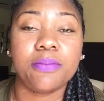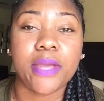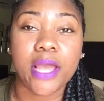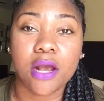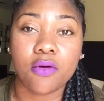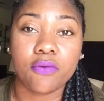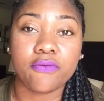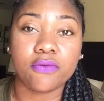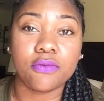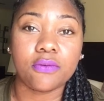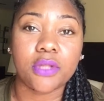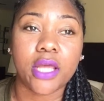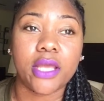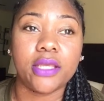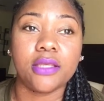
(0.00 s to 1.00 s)
powerful.
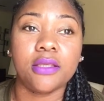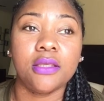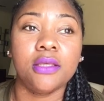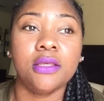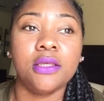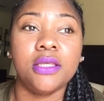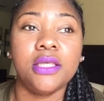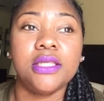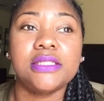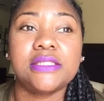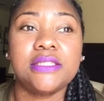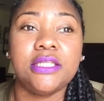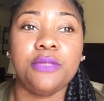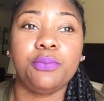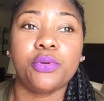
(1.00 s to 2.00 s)
Like, it's
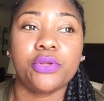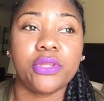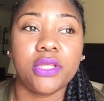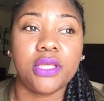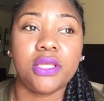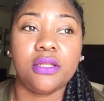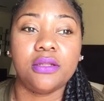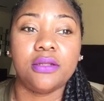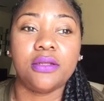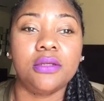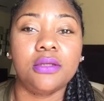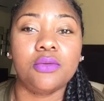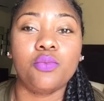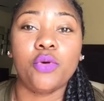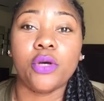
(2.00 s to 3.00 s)
deeper than
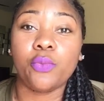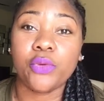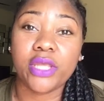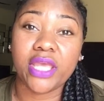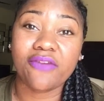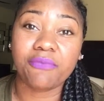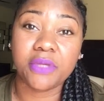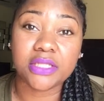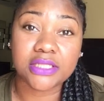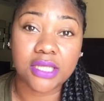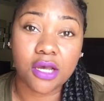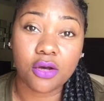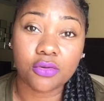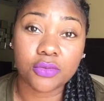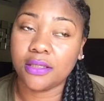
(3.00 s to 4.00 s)
what we have been
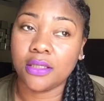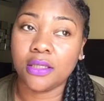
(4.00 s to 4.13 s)
taught.